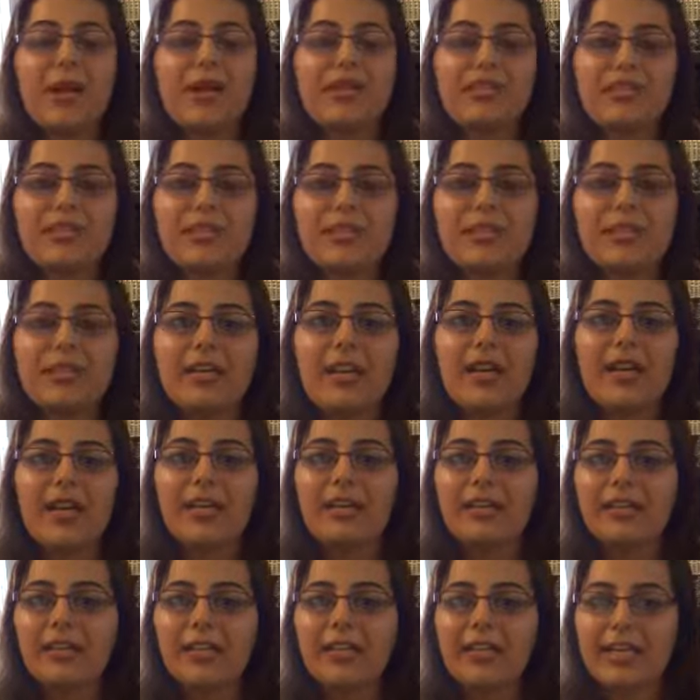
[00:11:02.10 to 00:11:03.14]
watching,
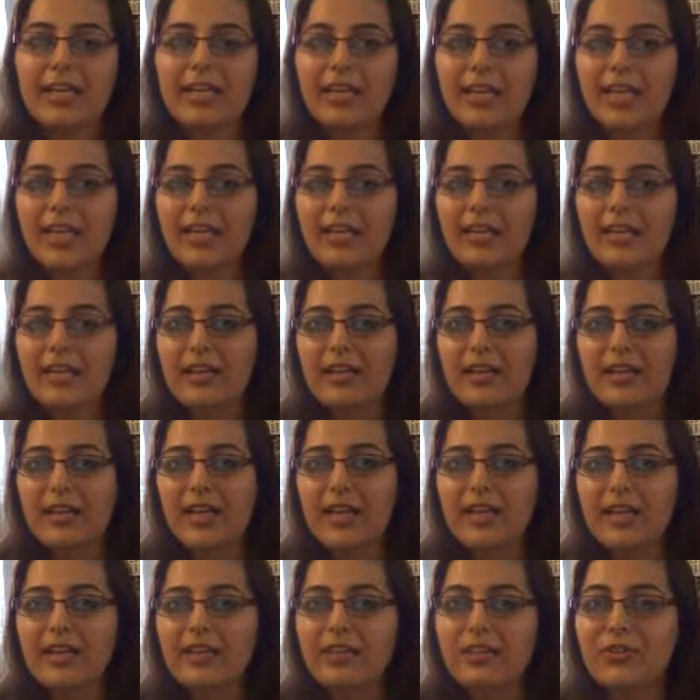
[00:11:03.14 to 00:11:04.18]
and like again,
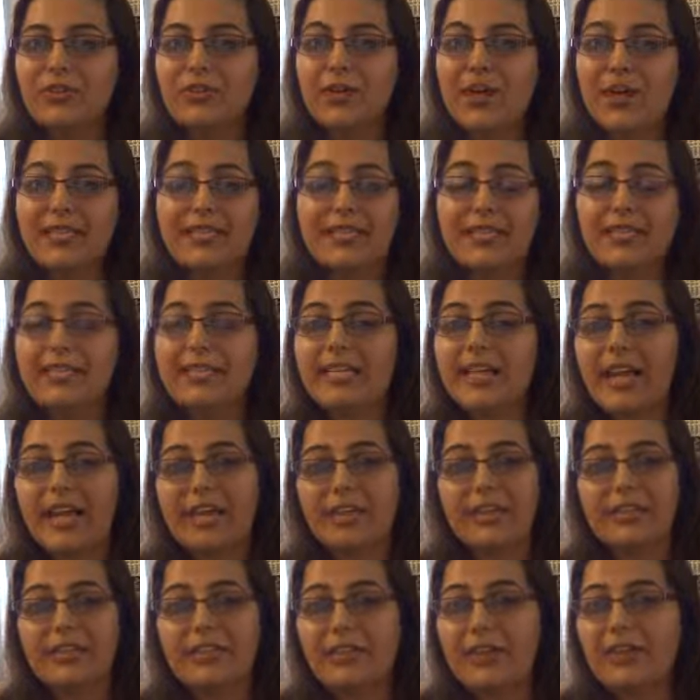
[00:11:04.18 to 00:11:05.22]
you guys can
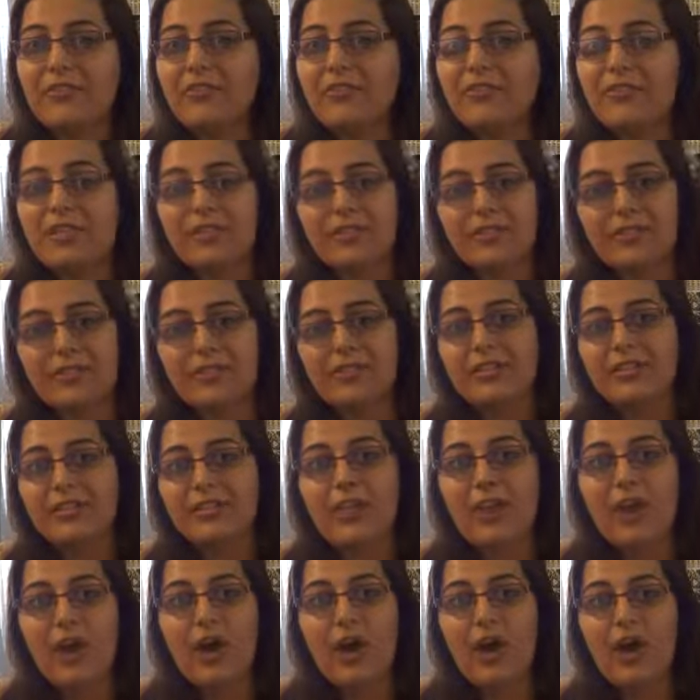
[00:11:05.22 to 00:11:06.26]
tag yourself. You can do this